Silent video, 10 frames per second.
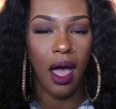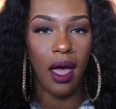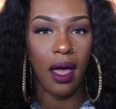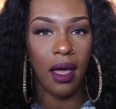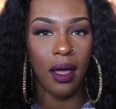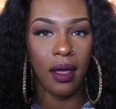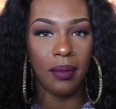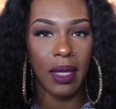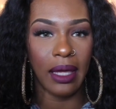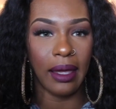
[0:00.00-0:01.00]

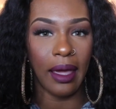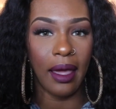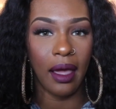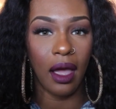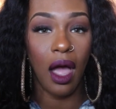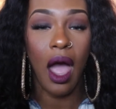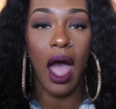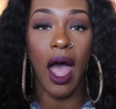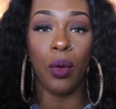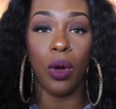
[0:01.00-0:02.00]
Um, yeah.
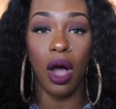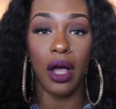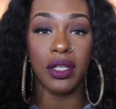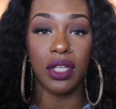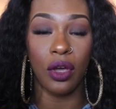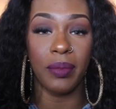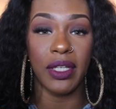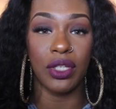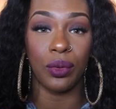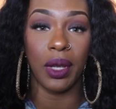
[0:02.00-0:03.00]
I will also be
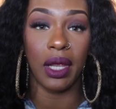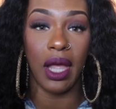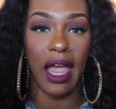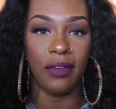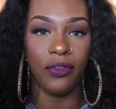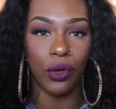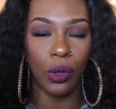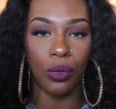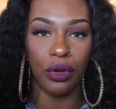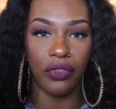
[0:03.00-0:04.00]
doing a
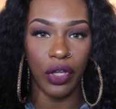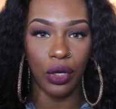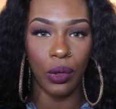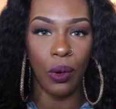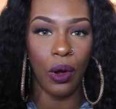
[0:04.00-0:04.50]
full review